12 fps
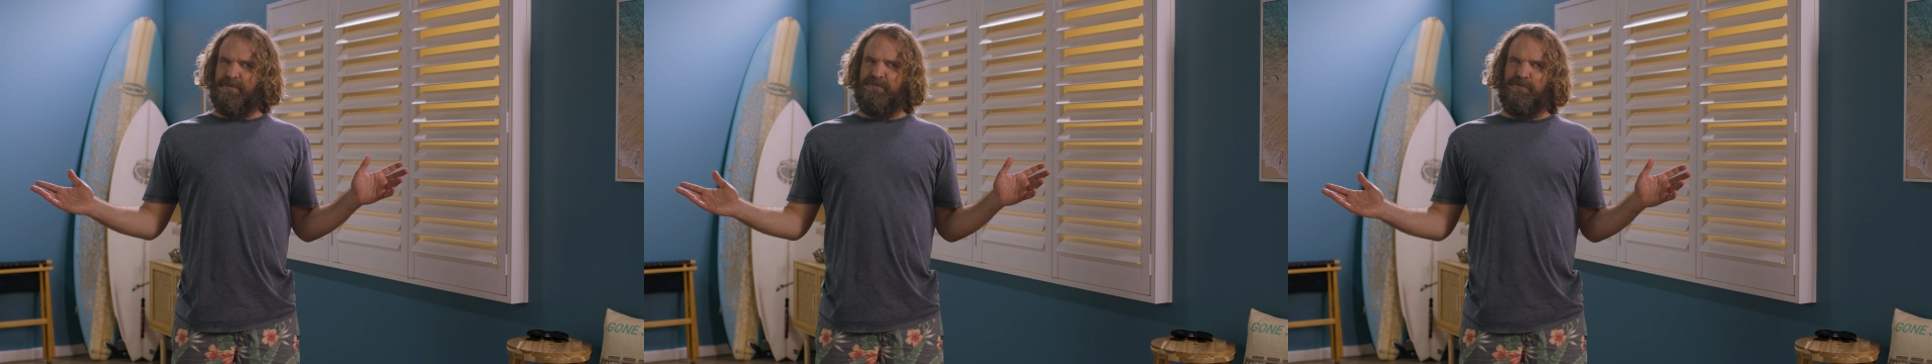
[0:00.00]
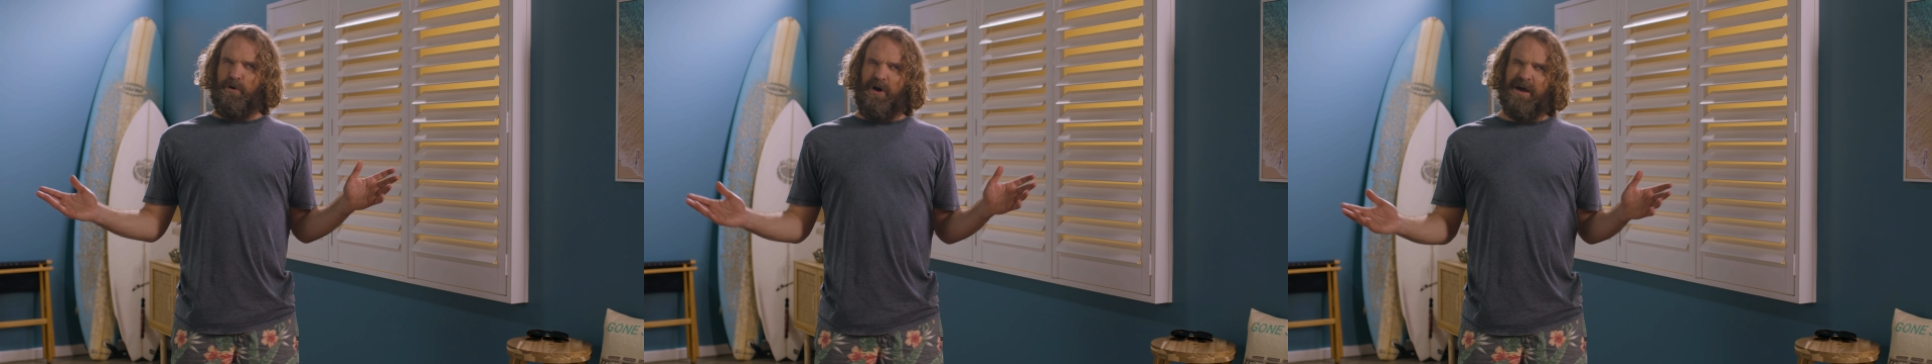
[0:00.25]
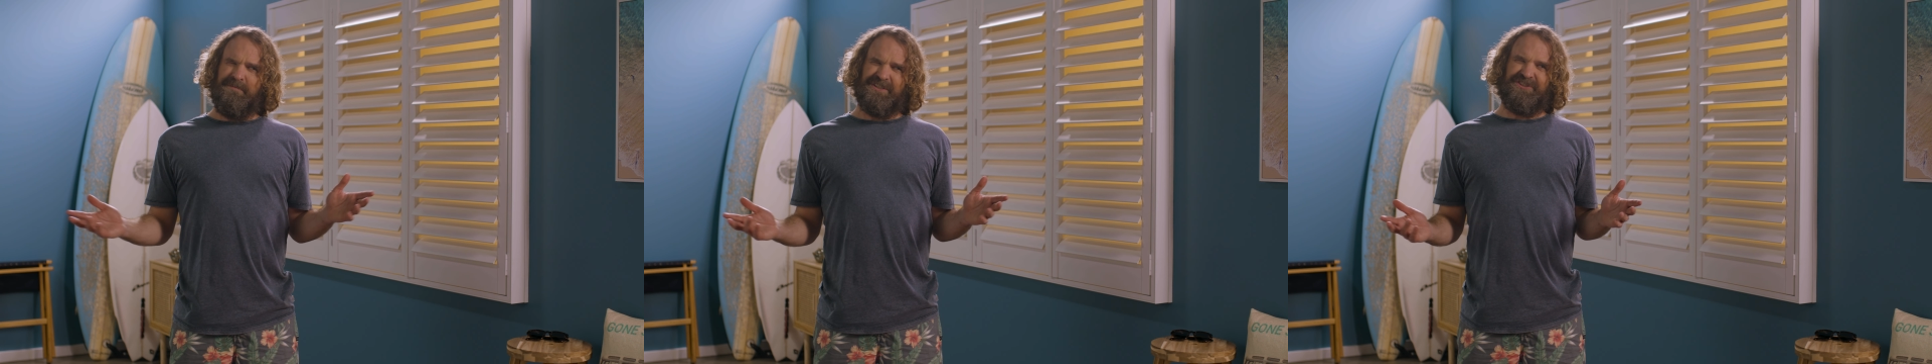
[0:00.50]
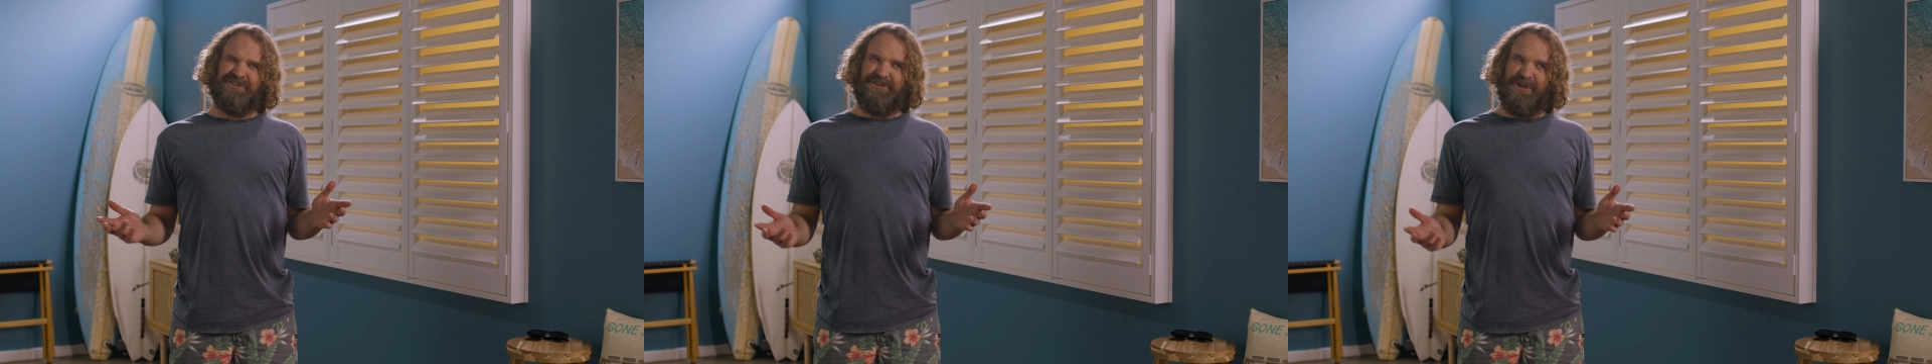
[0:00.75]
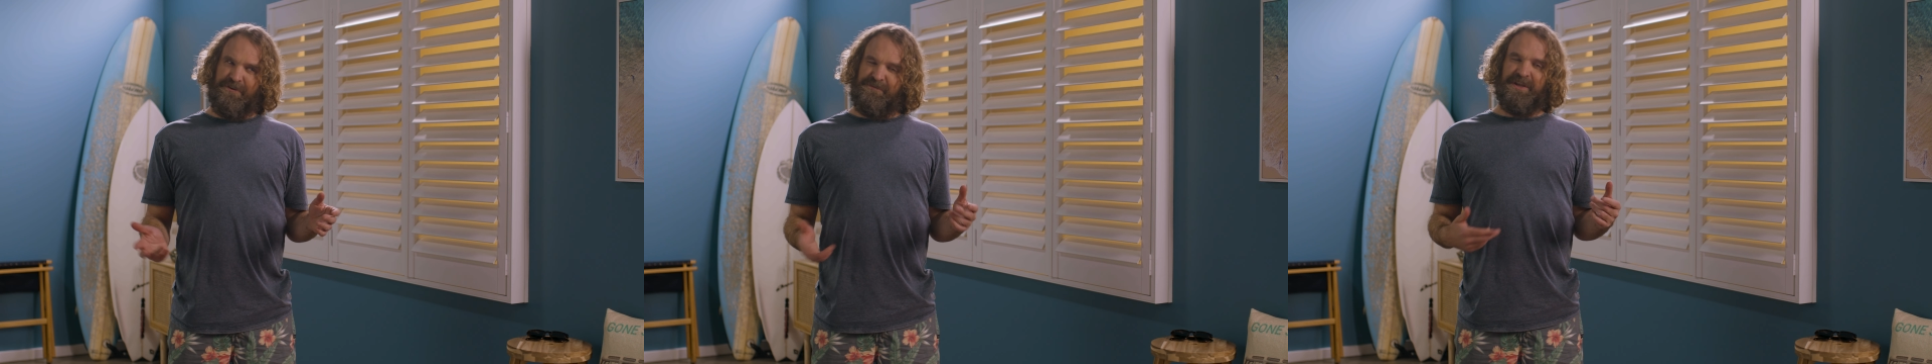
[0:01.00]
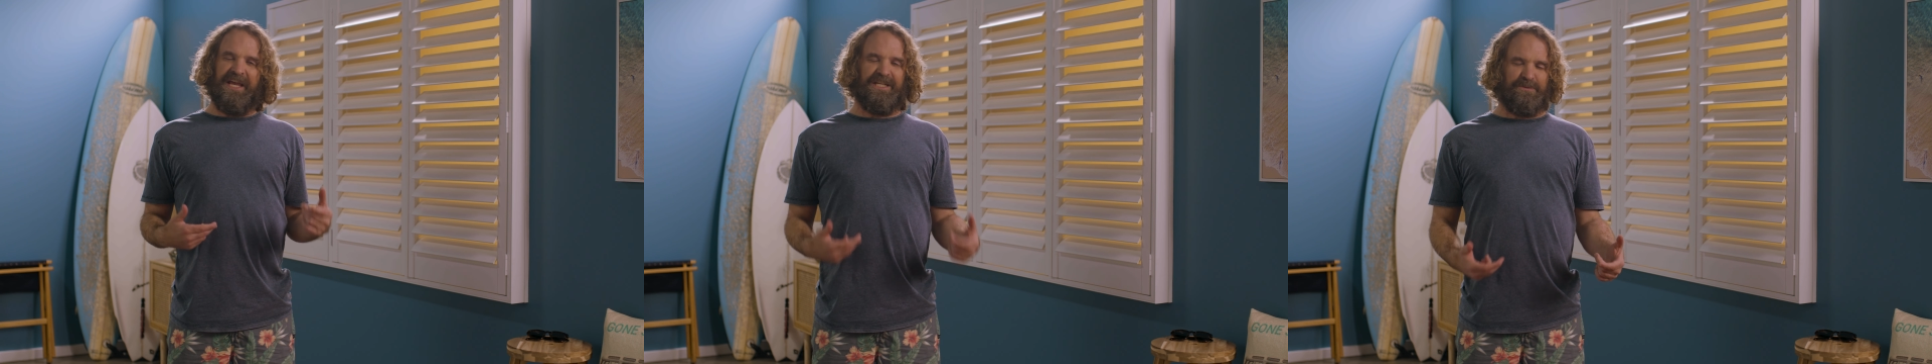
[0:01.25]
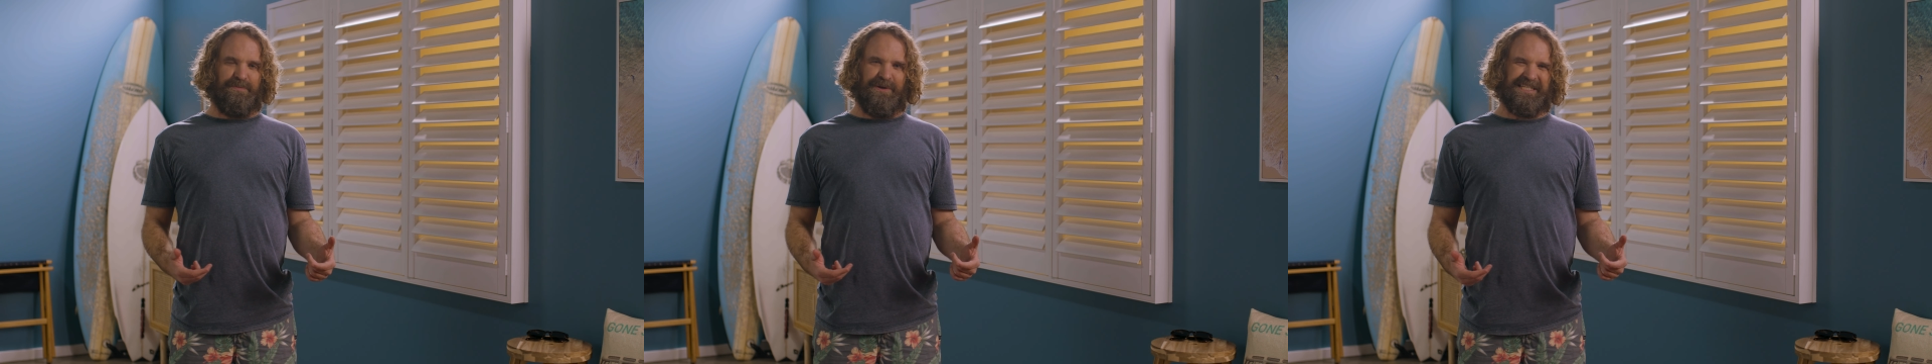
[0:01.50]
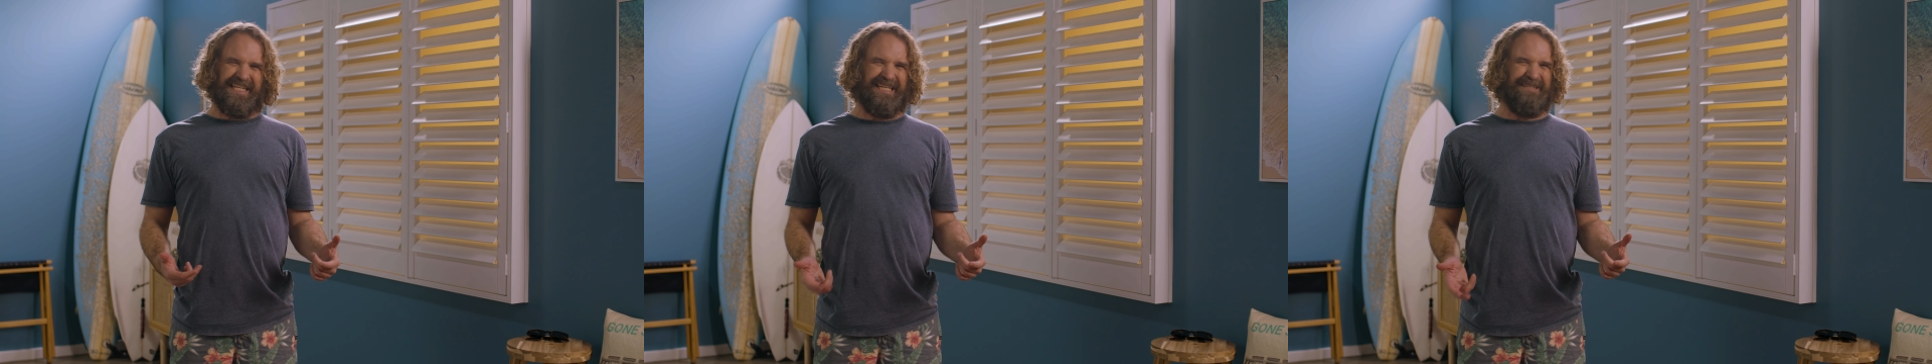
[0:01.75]
before, I'm a surfing
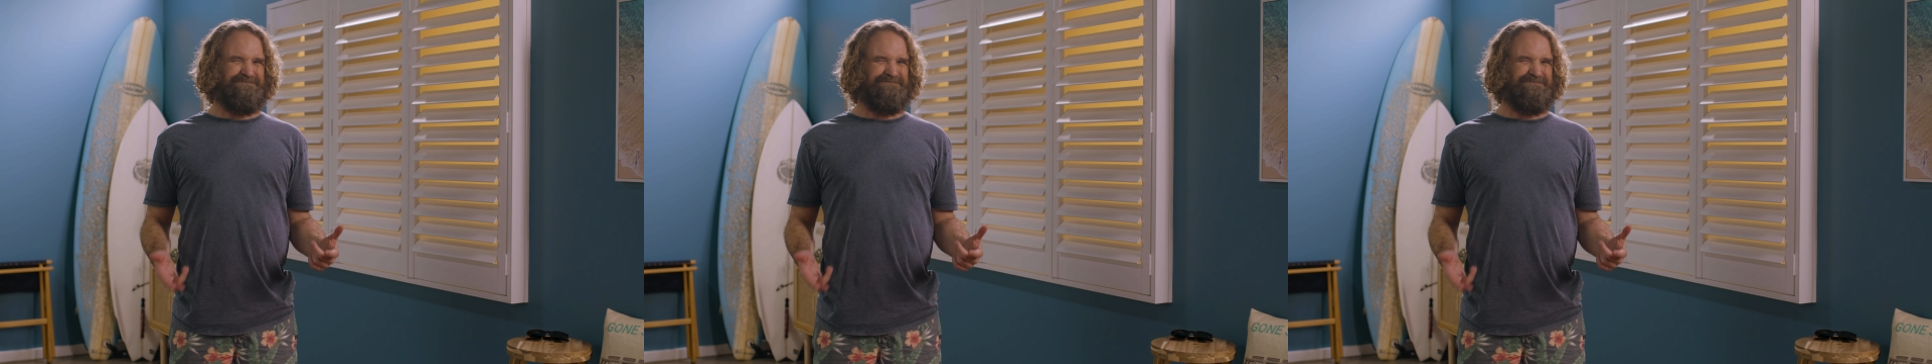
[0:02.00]
expert,